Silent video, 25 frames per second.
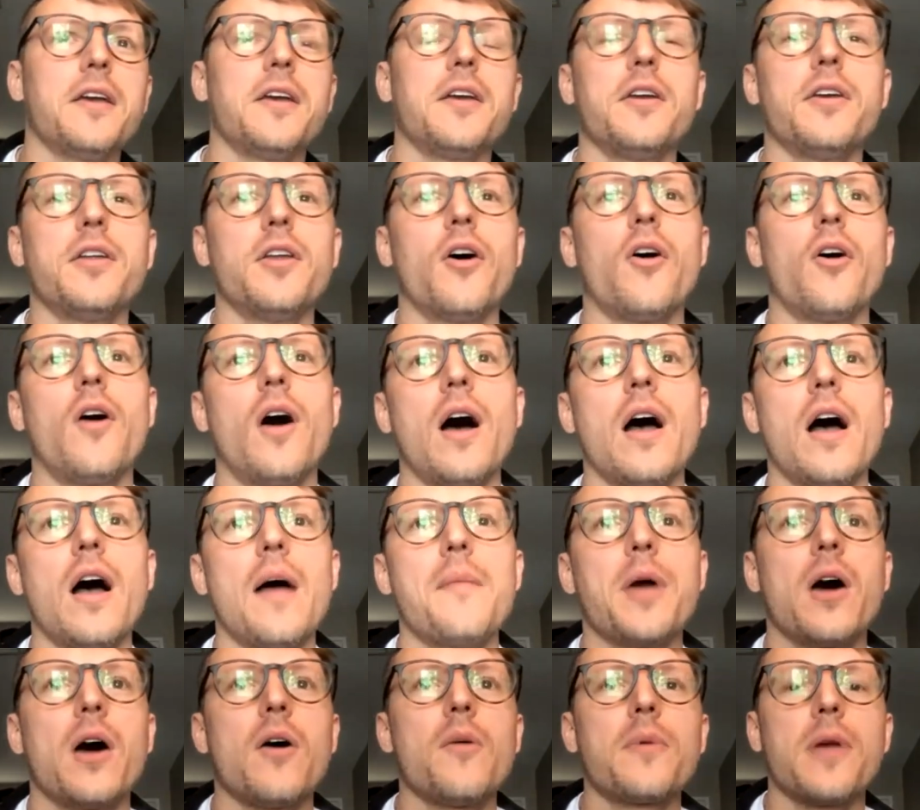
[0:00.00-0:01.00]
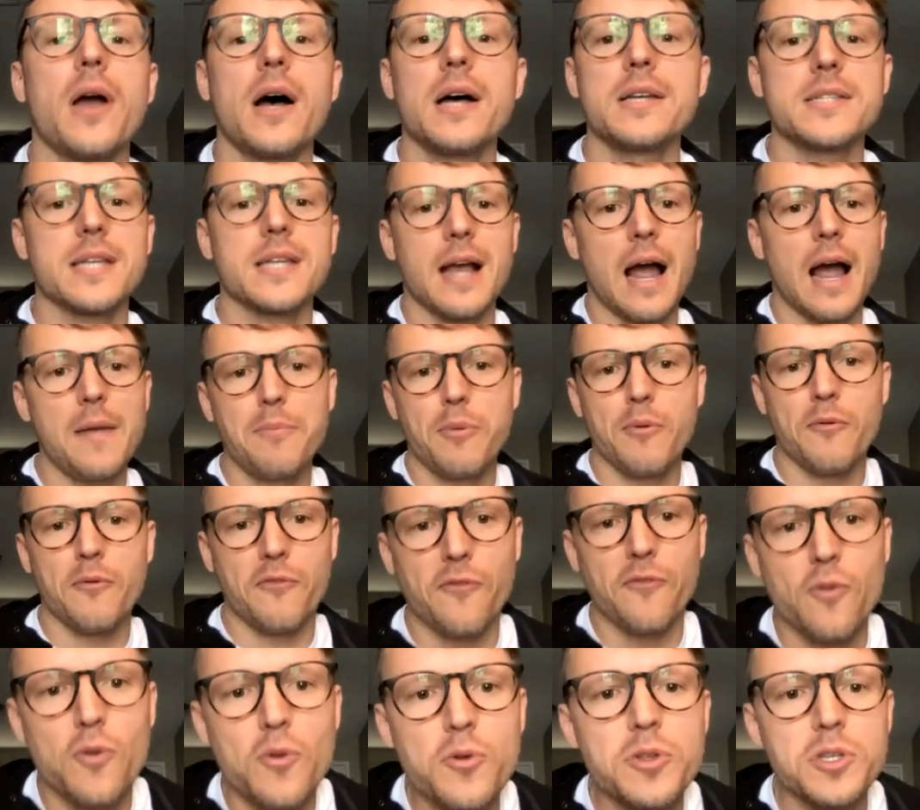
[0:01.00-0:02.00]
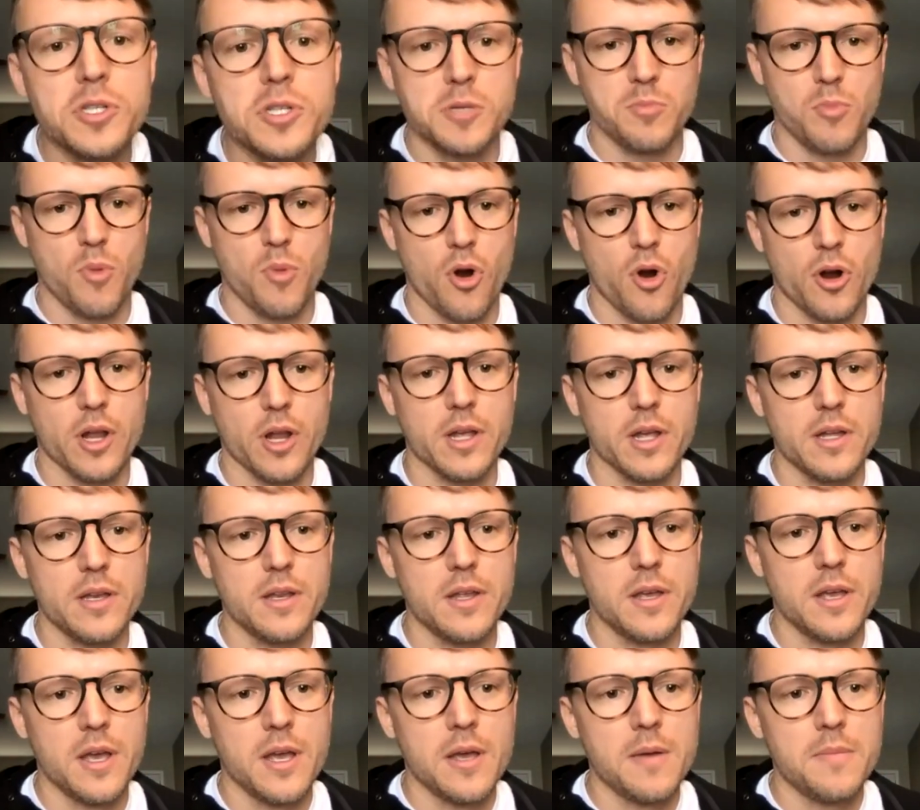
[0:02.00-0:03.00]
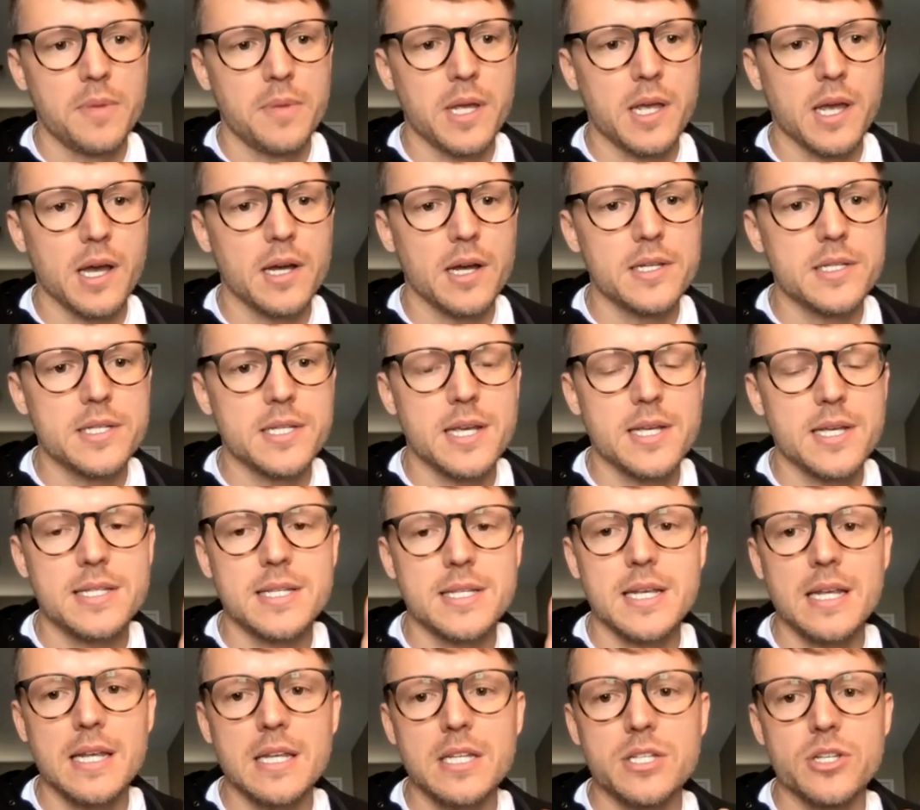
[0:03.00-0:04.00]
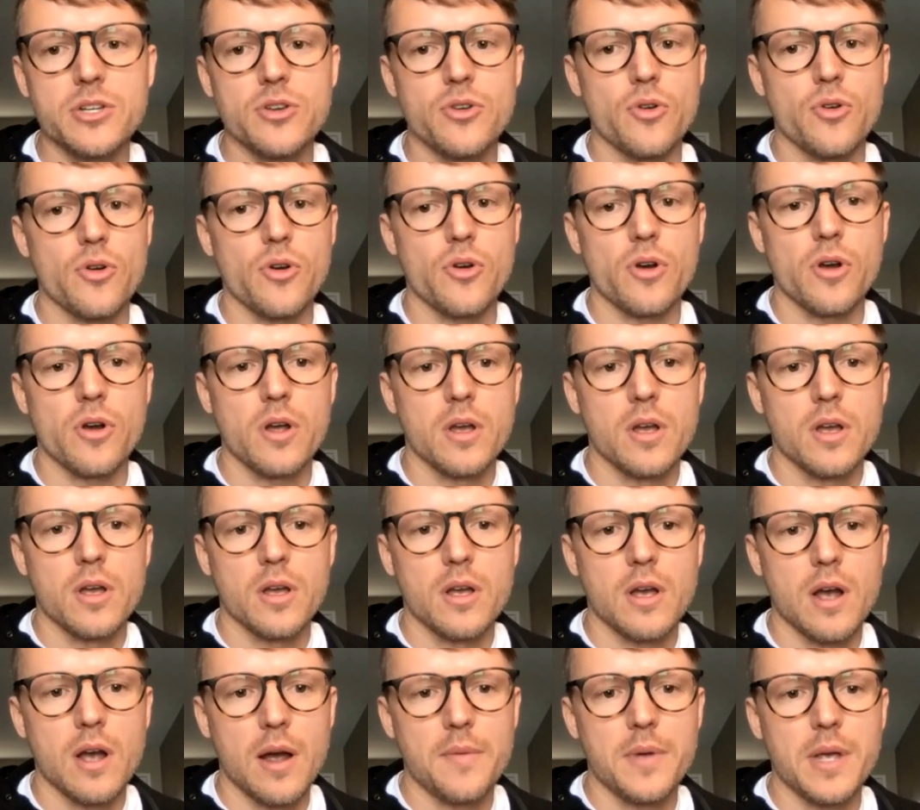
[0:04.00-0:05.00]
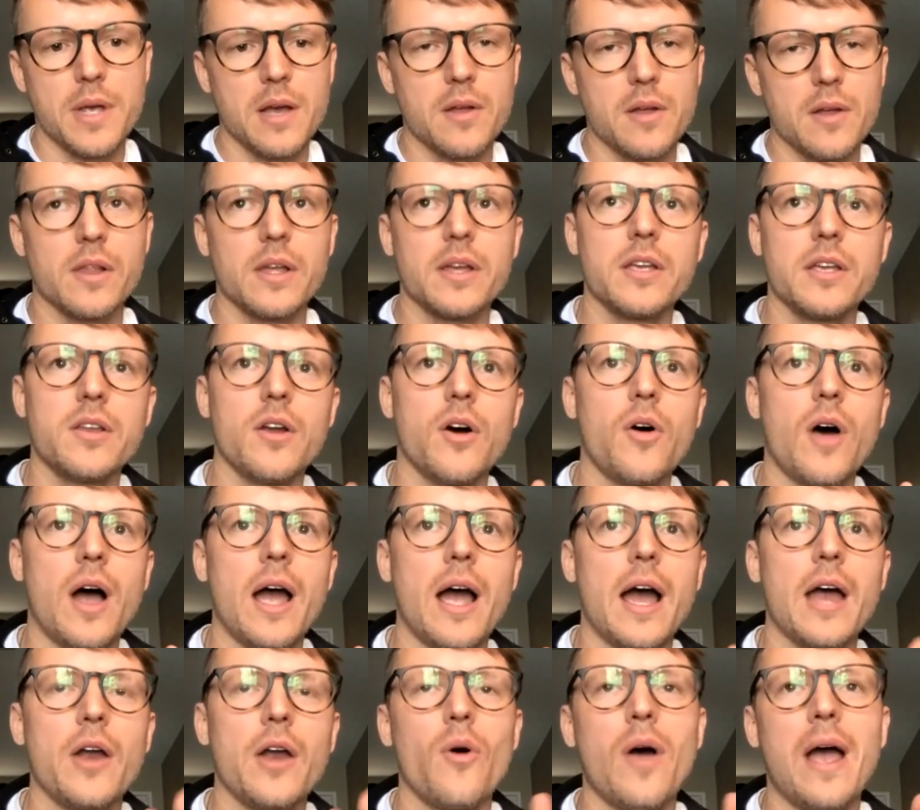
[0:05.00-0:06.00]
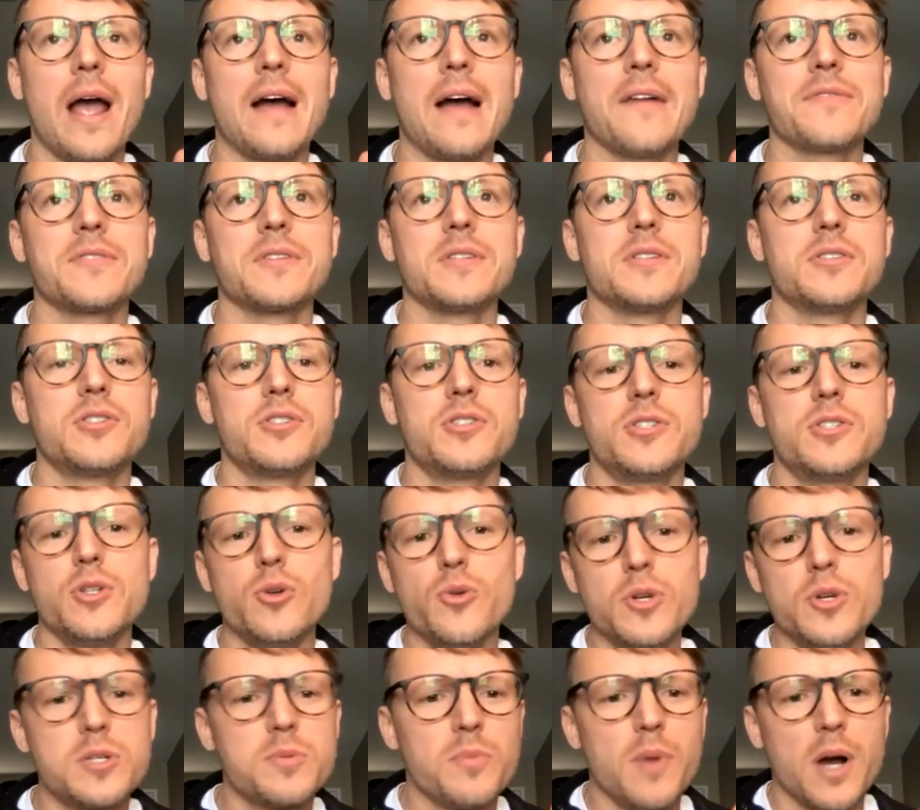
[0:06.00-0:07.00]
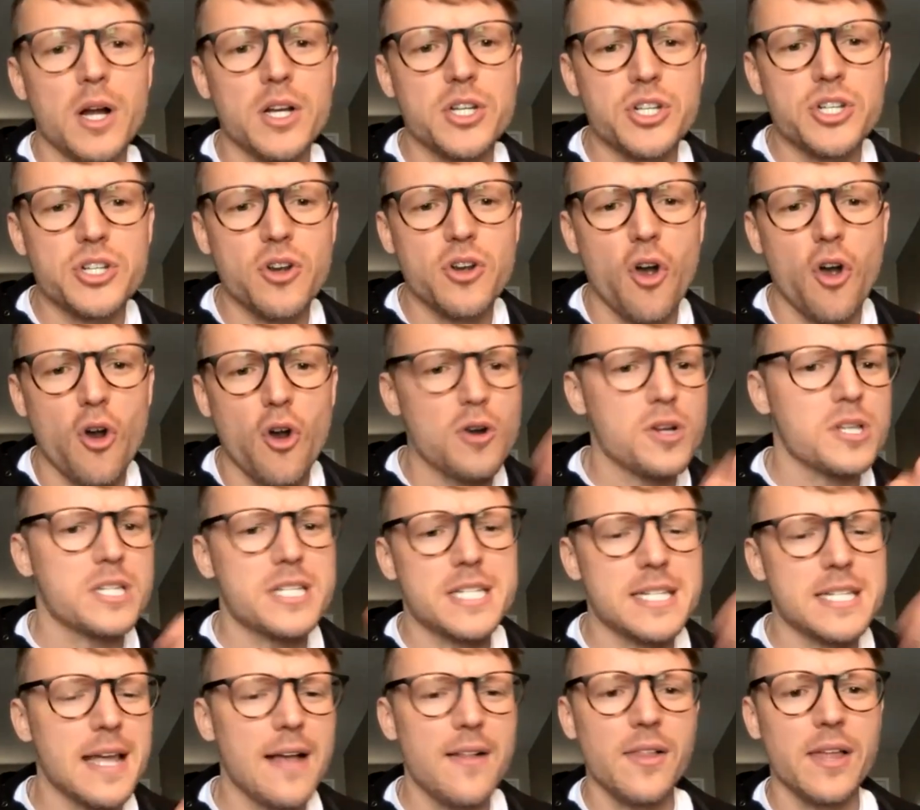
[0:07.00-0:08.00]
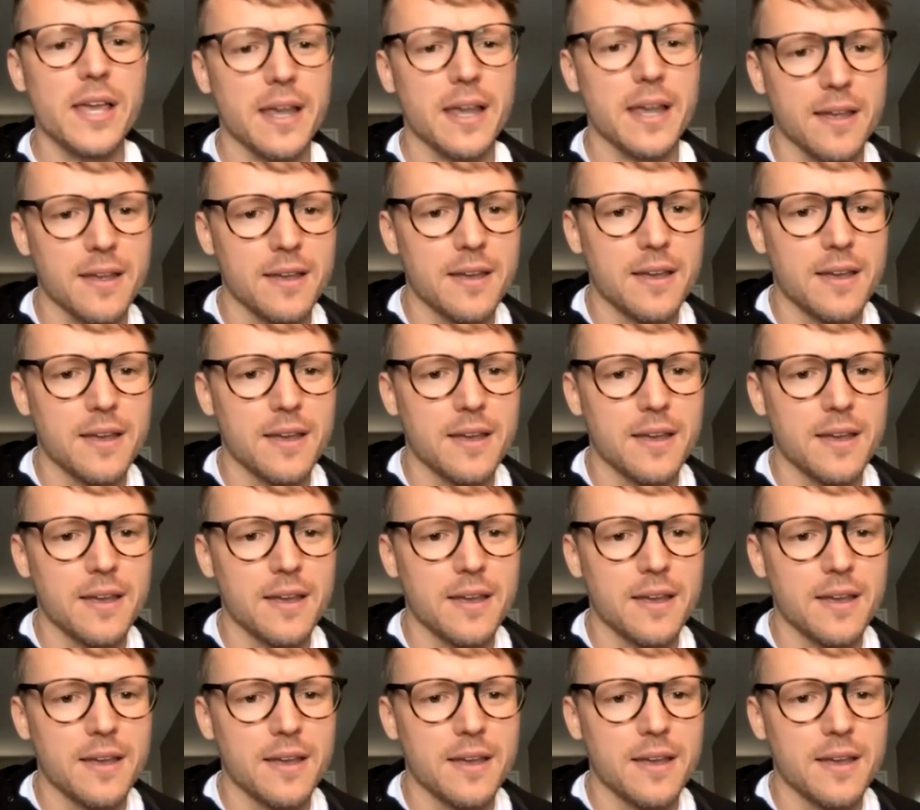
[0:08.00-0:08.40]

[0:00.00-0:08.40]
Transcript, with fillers: you know, I mean, I'll be honest, like, I prefer this market because it's easier. I mean, you know, I don't have to do as much hard selling.